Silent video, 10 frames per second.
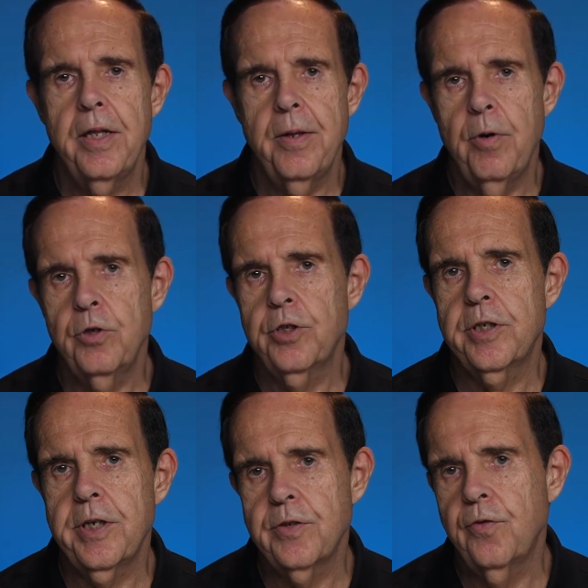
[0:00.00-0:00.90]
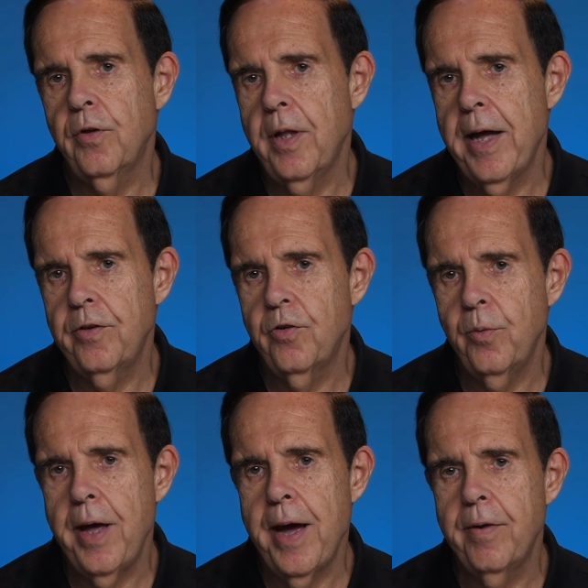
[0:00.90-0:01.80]
The most successful clients that
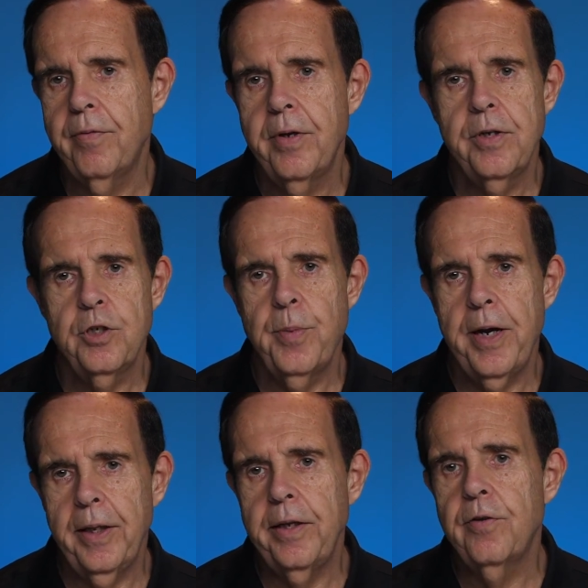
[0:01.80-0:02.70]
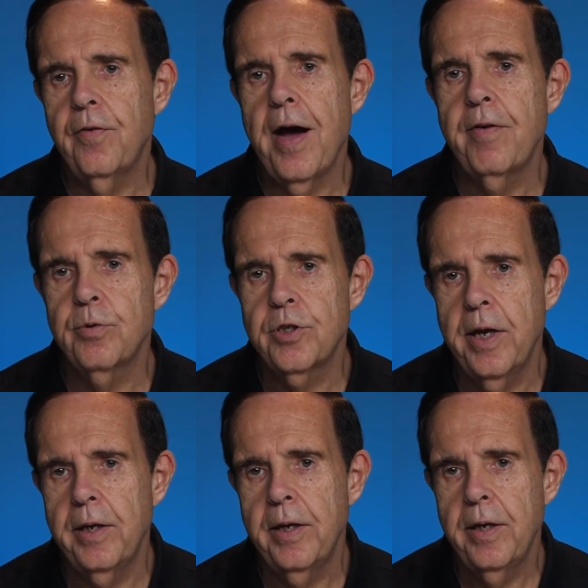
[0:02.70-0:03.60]
we have spend at least
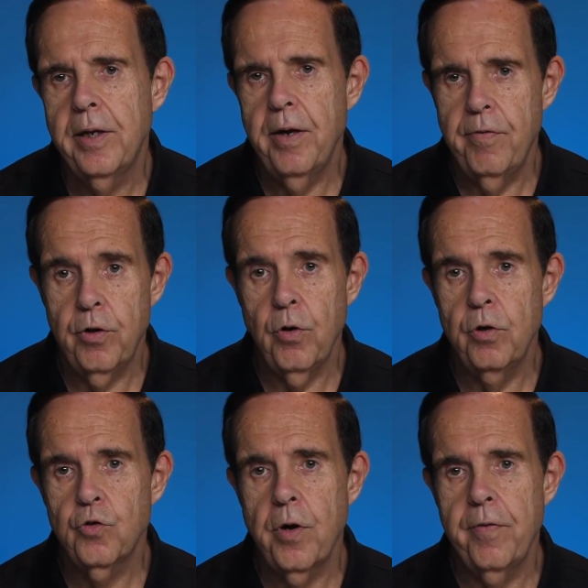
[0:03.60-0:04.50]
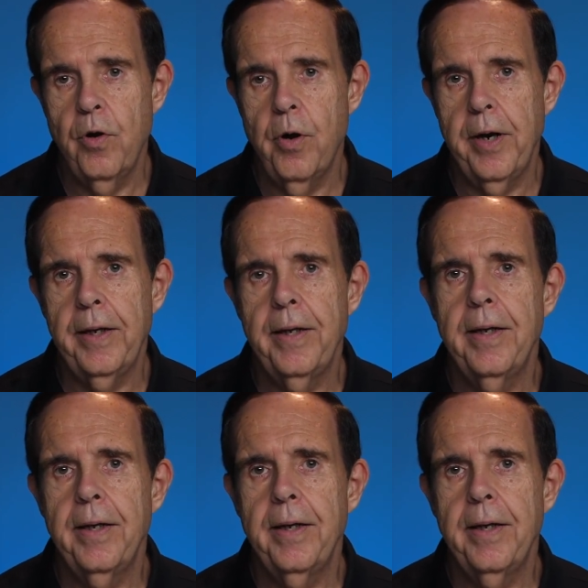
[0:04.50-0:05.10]
5% of their gross revenue on it.